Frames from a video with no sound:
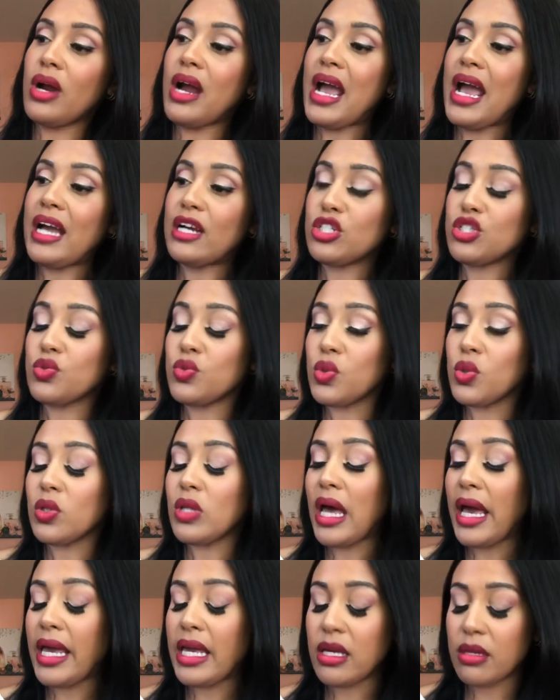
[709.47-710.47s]
actual
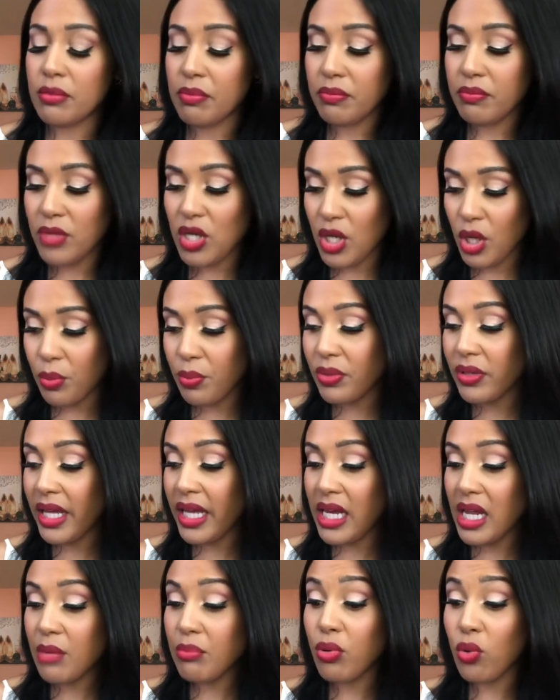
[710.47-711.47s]
like, you know,
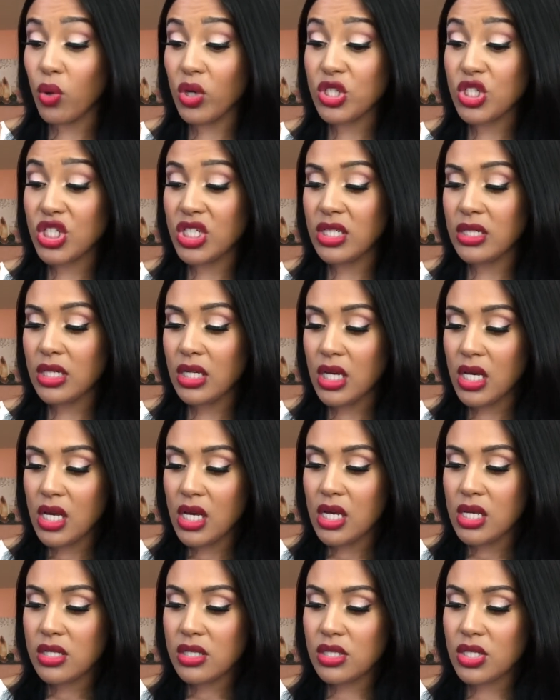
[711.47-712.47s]
planning portion.
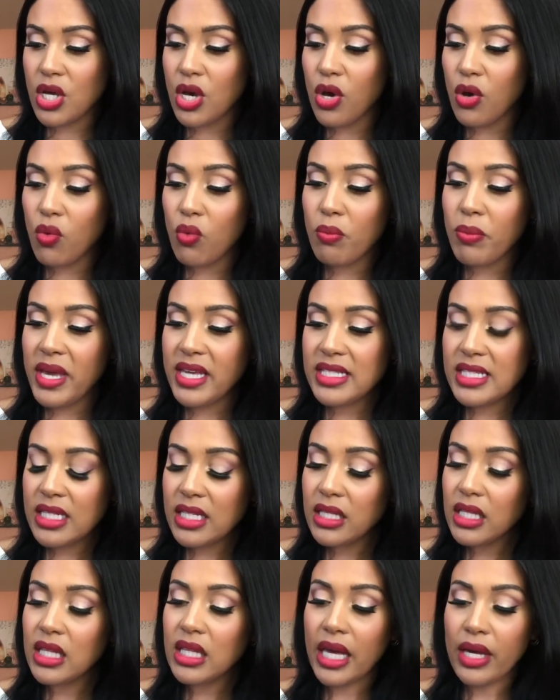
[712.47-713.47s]
So
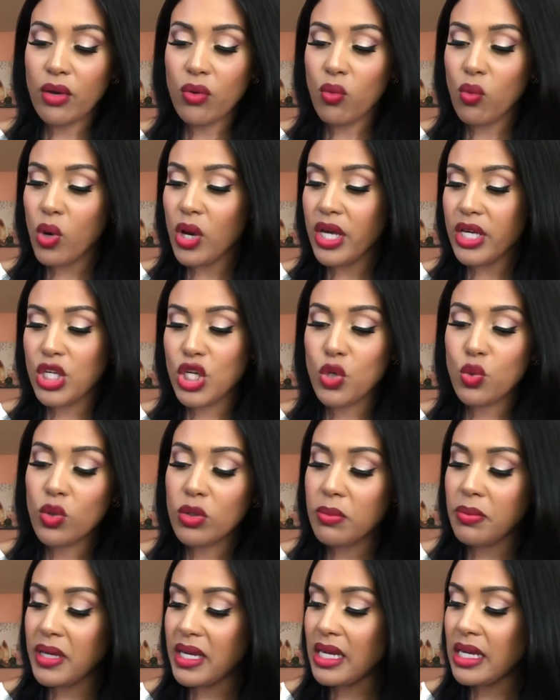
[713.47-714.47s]
basically like what you
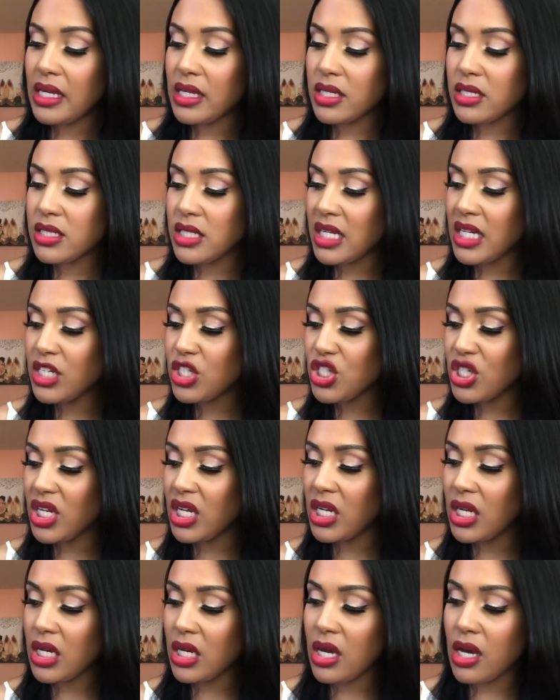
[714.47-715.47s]
would be
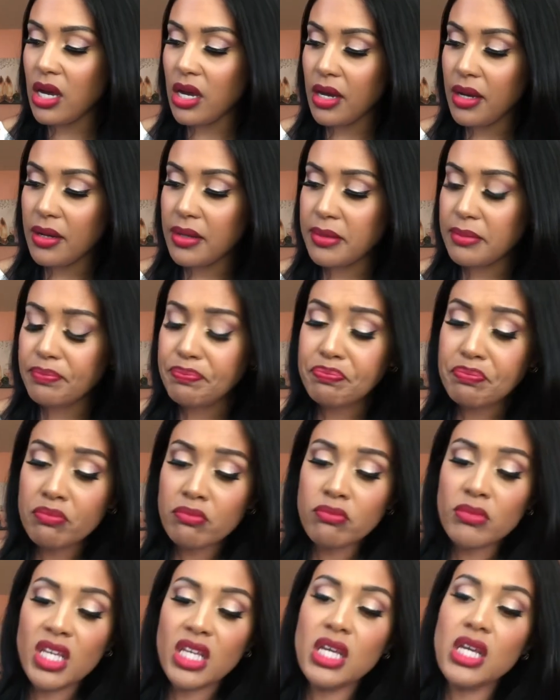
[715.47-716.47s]
teaching
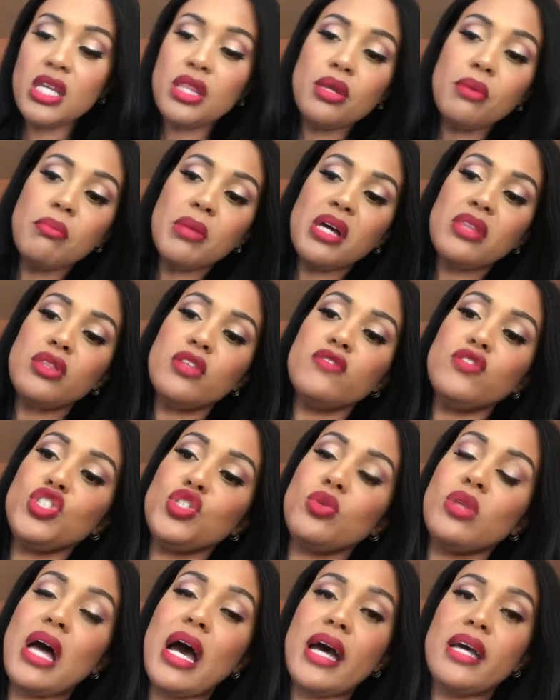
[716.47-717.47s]
in the month of
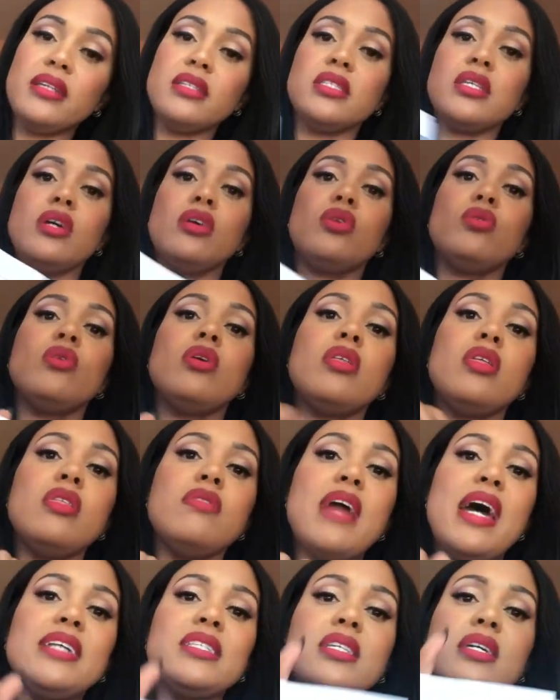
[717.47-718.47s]
July. So, and
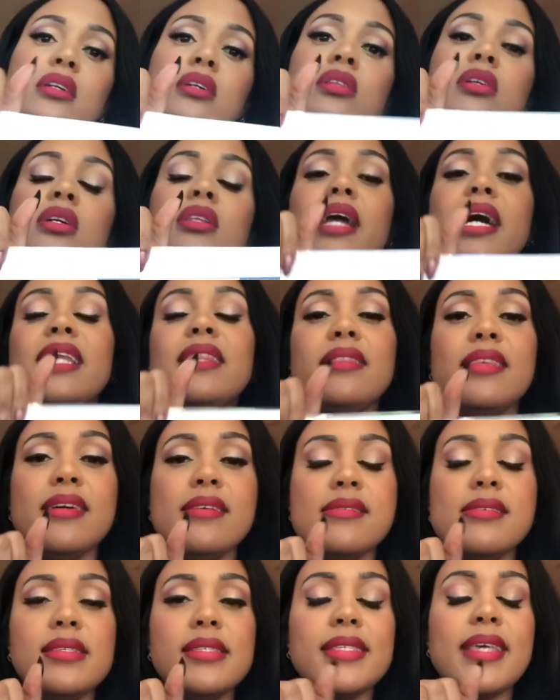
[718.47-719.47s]
that's going to look like
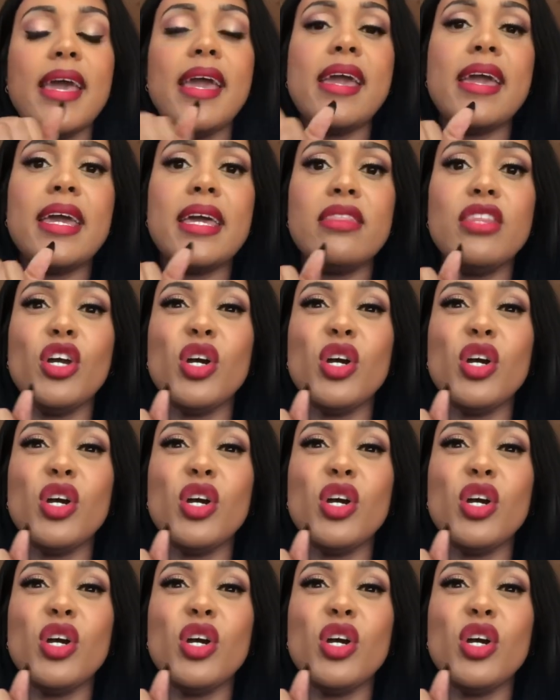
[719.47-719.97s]
this. And there